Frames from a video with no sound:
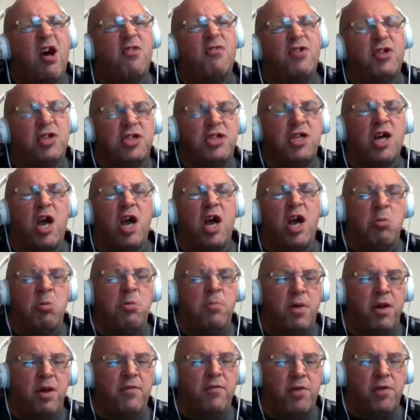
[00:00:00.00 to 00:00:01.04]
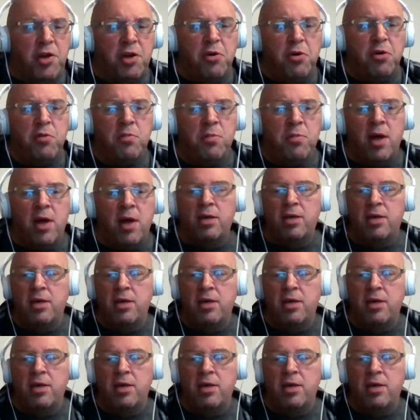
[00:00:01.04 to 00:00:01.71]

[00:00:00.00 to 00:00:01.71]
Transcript: the show with a bit of humour.